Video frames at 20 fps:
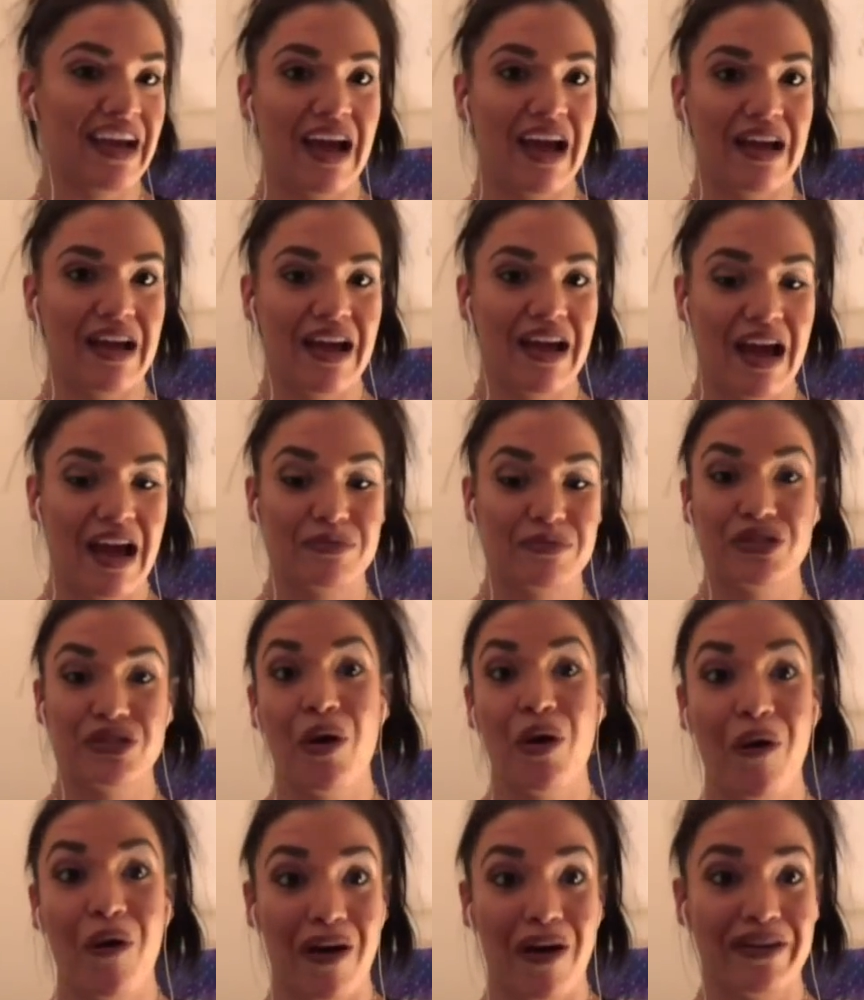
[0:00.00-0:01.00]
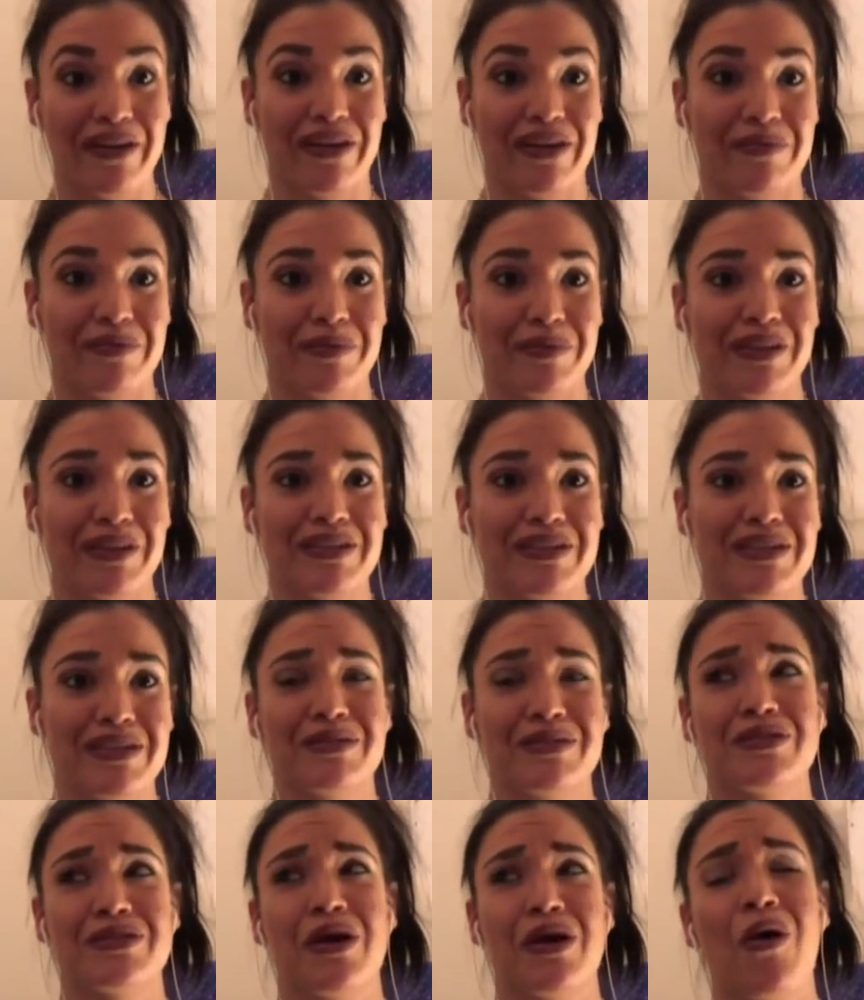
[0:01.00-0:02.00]
I'm so honored, and
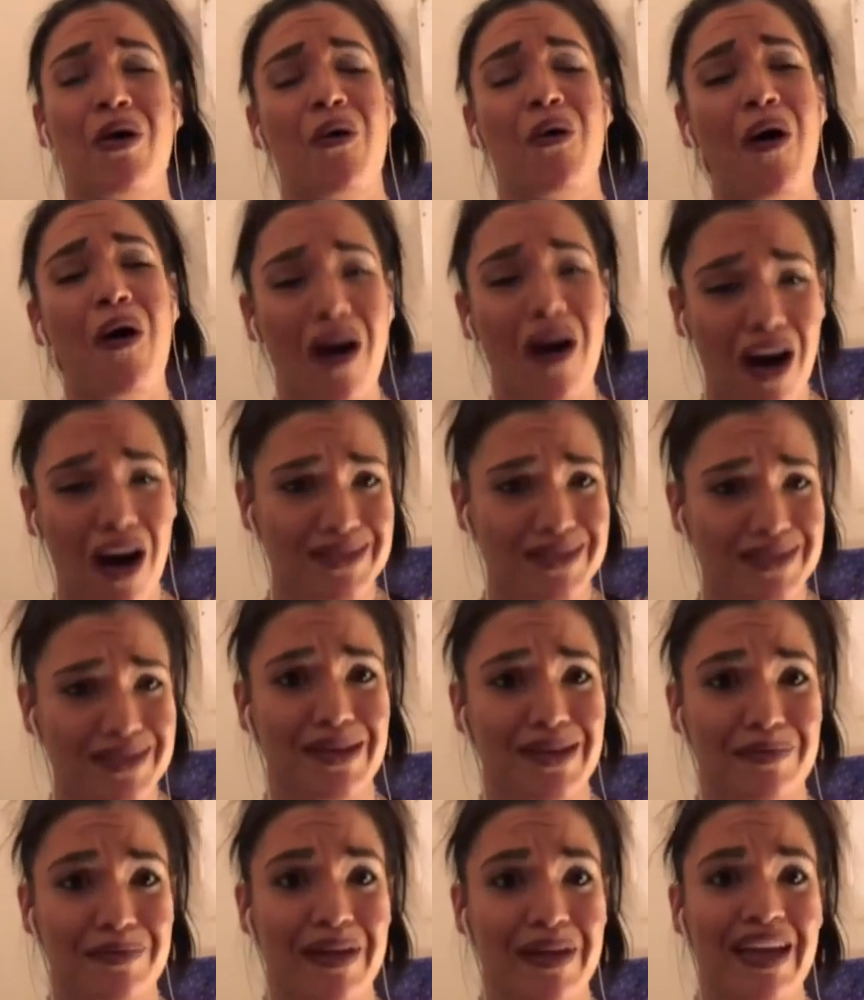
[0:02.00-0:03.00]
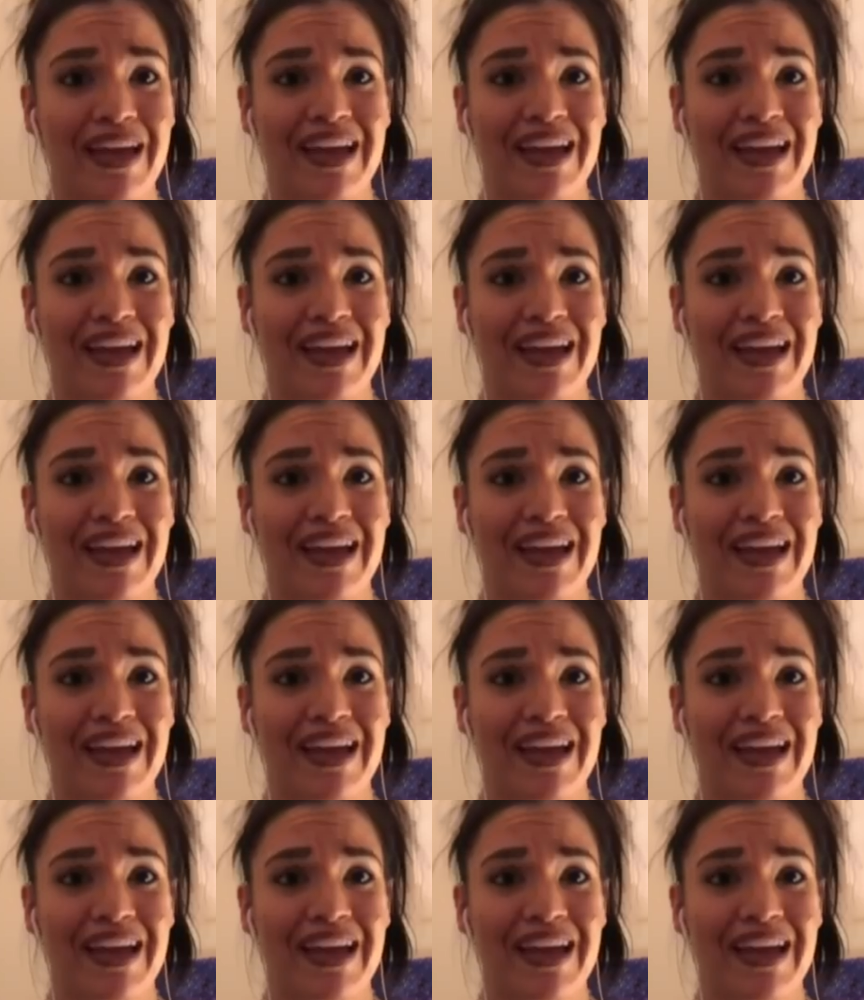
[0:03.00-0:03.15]
Melissa's so awesome.